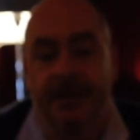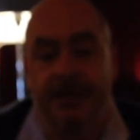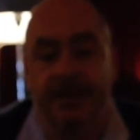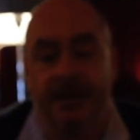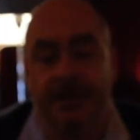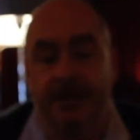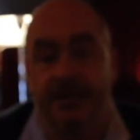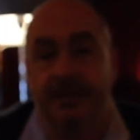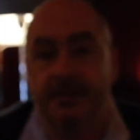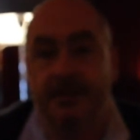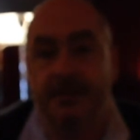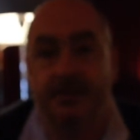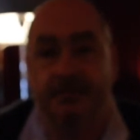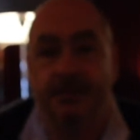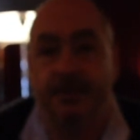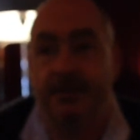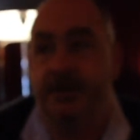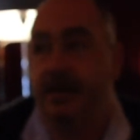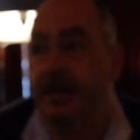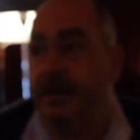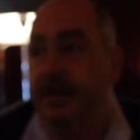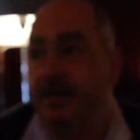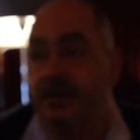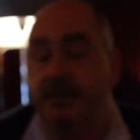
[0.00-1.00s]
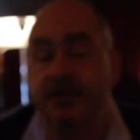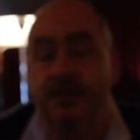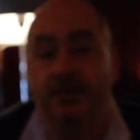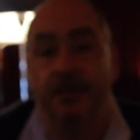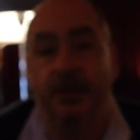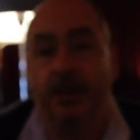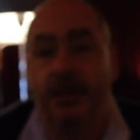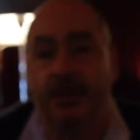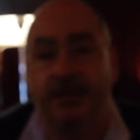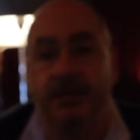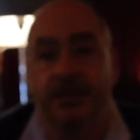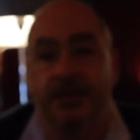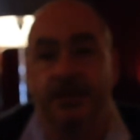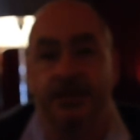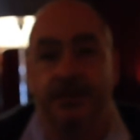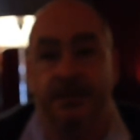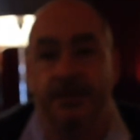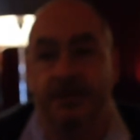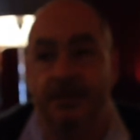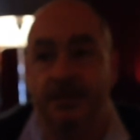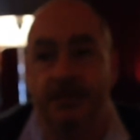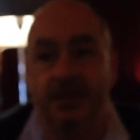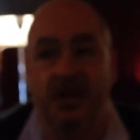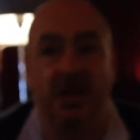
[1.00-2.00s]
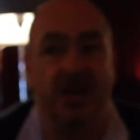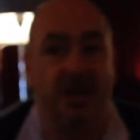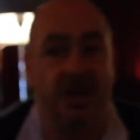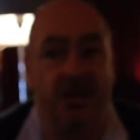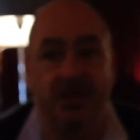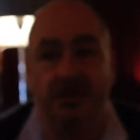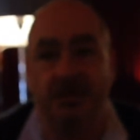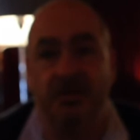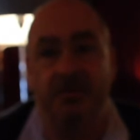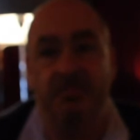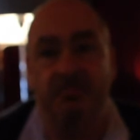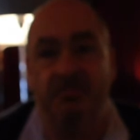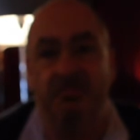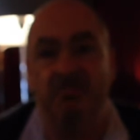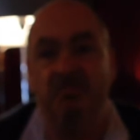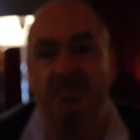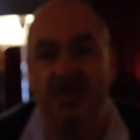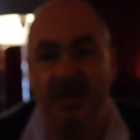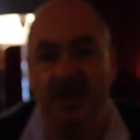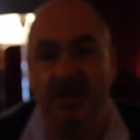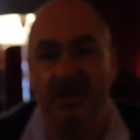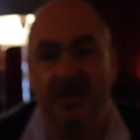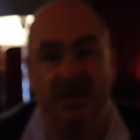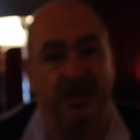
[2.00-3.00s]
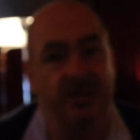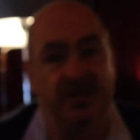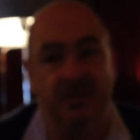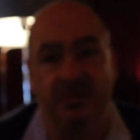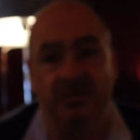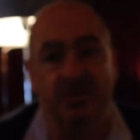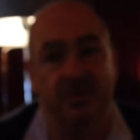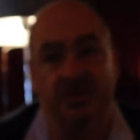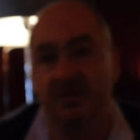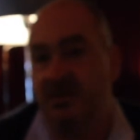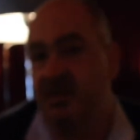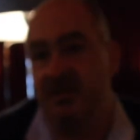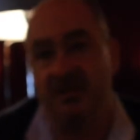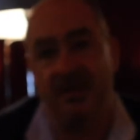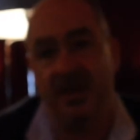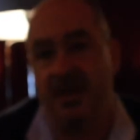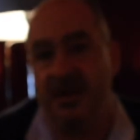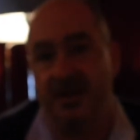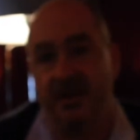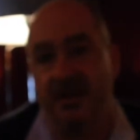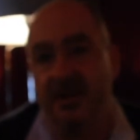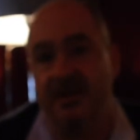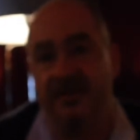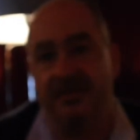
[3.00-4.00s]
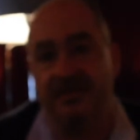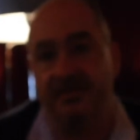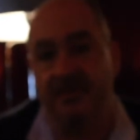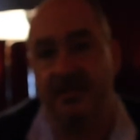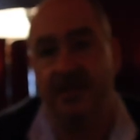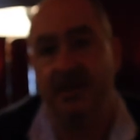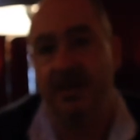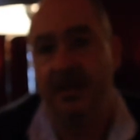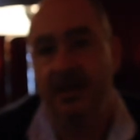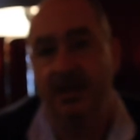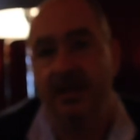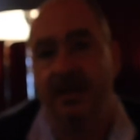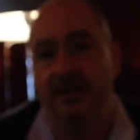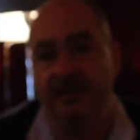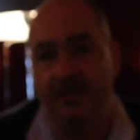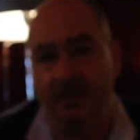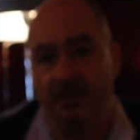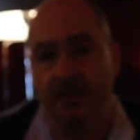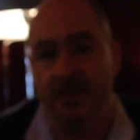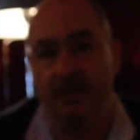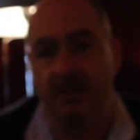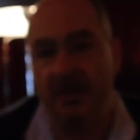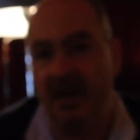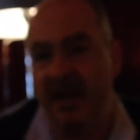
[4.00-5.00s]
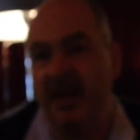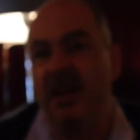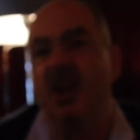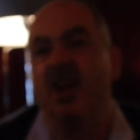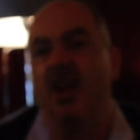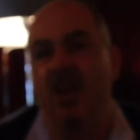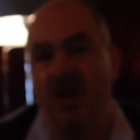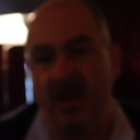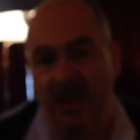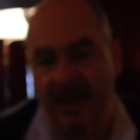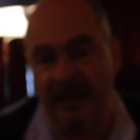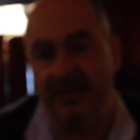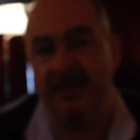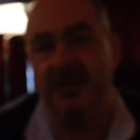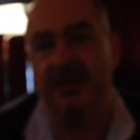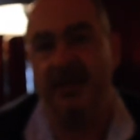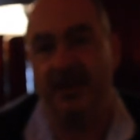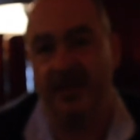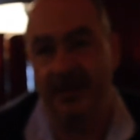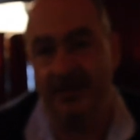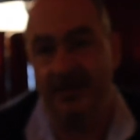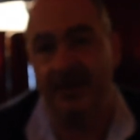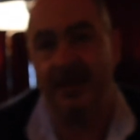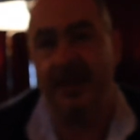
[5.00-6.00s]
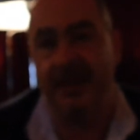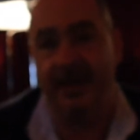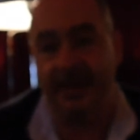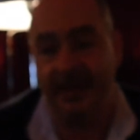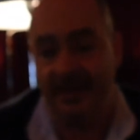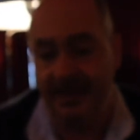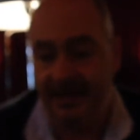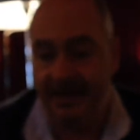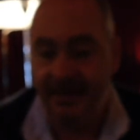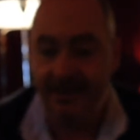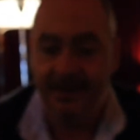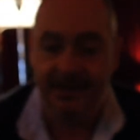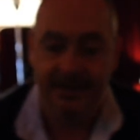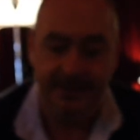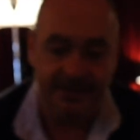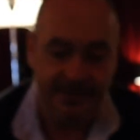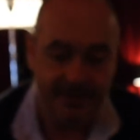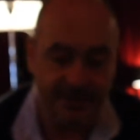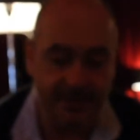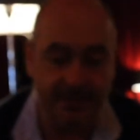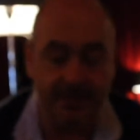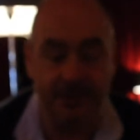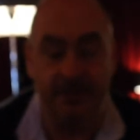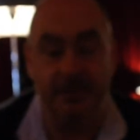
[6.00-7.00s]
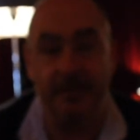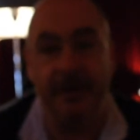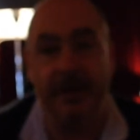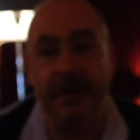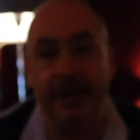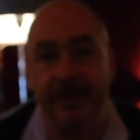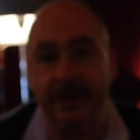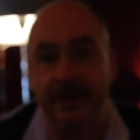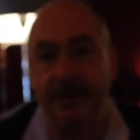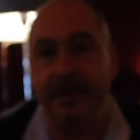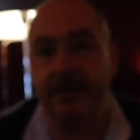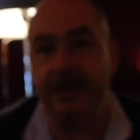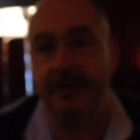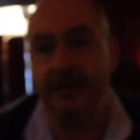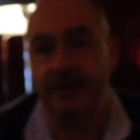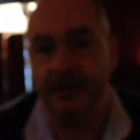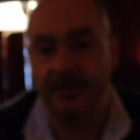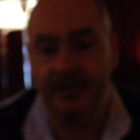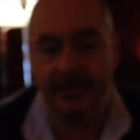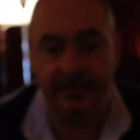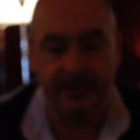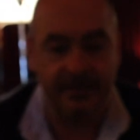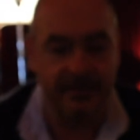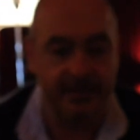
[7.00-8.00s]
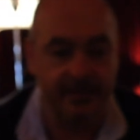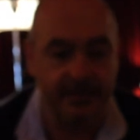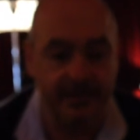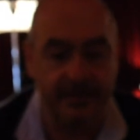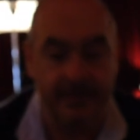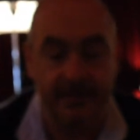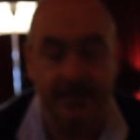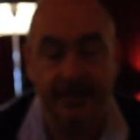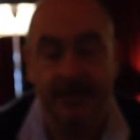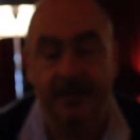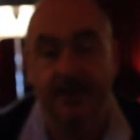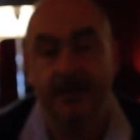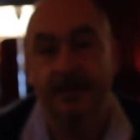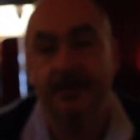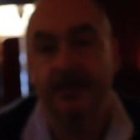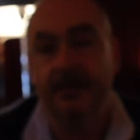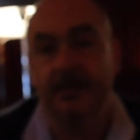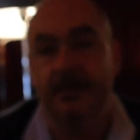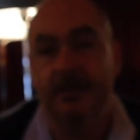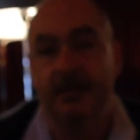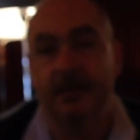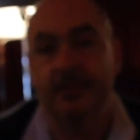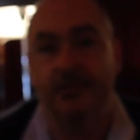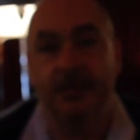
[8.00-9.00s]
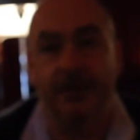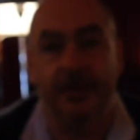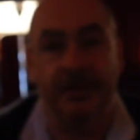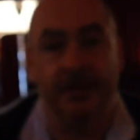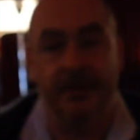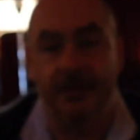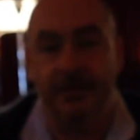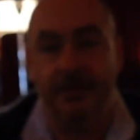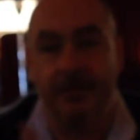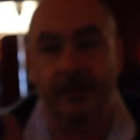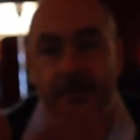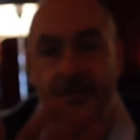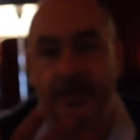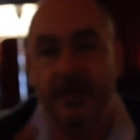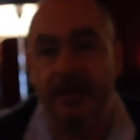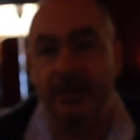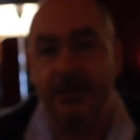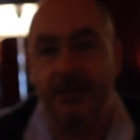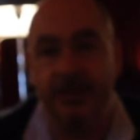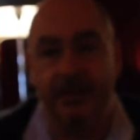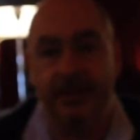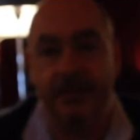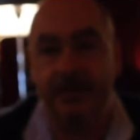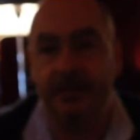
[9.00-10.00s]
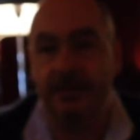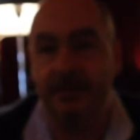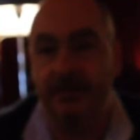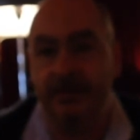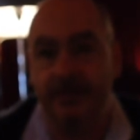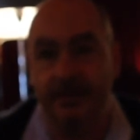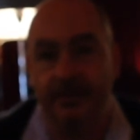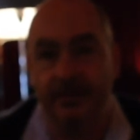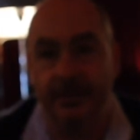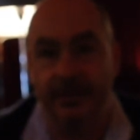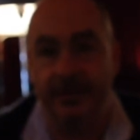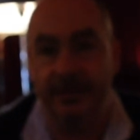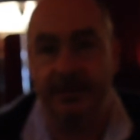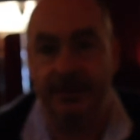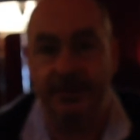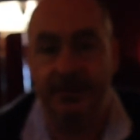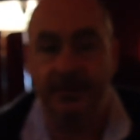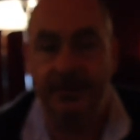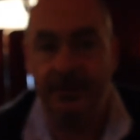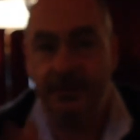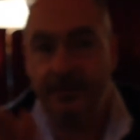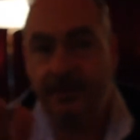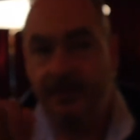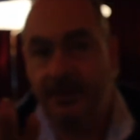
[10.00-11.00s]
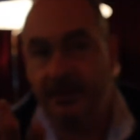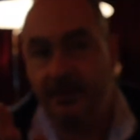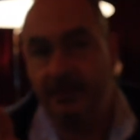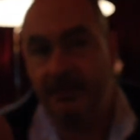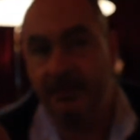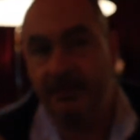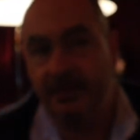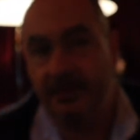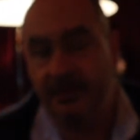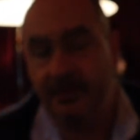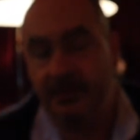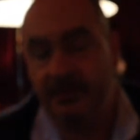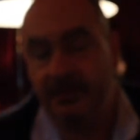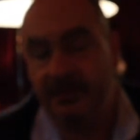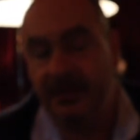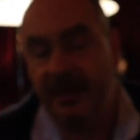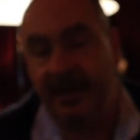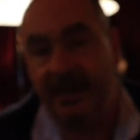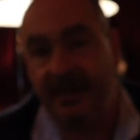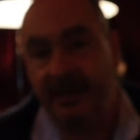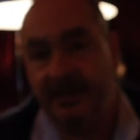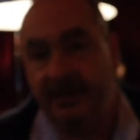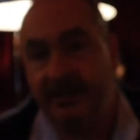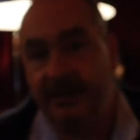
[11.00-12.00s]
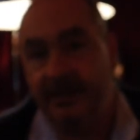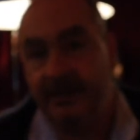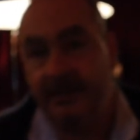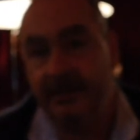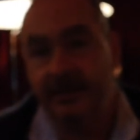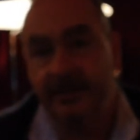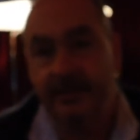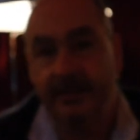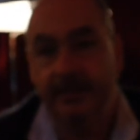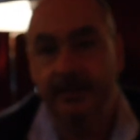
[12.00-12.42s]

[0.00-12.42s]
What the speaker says: Because when it gets to watches, 100 million euros is not enough if you want to buy everything you like. So you buy a nice, according to your budget, according to your taste,